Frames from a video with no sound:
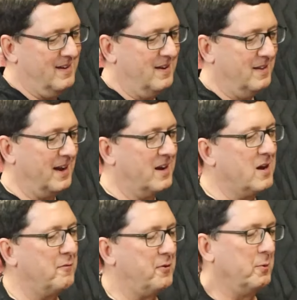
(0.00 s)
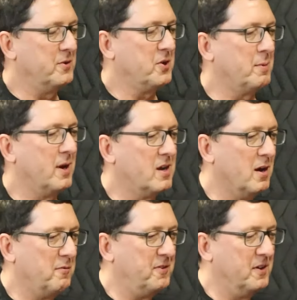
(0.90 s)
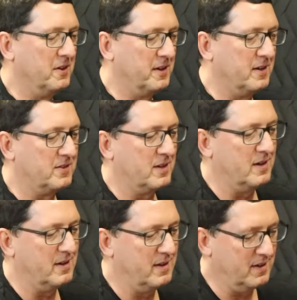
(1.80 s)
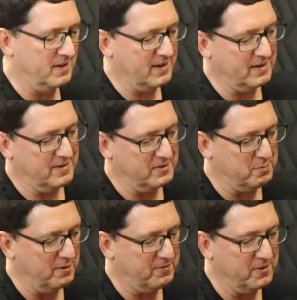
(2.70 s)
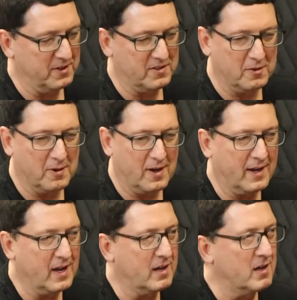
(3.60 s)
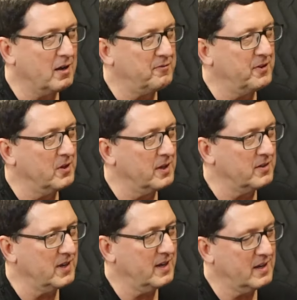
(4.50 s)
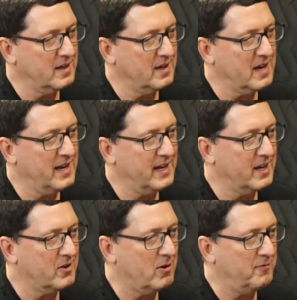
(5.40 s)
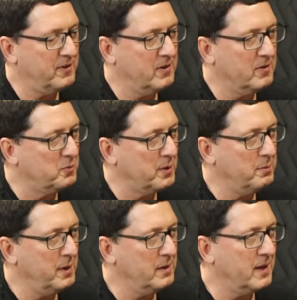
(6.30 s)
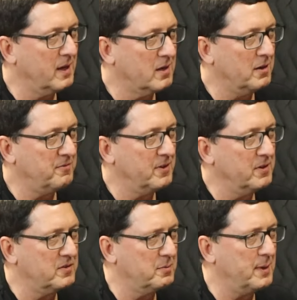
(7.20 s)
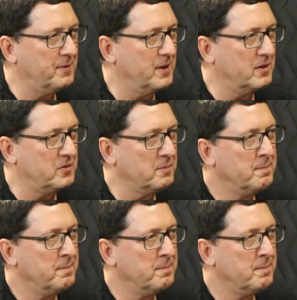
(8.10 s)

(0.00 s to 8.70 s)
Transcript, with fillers: Yes. like gut feel. We talk about gut feelings, yeah. uh, and, and that that's my feeling too. I get gut feelings. I kind of get hard feelings, but I mainly get gut feelings about things.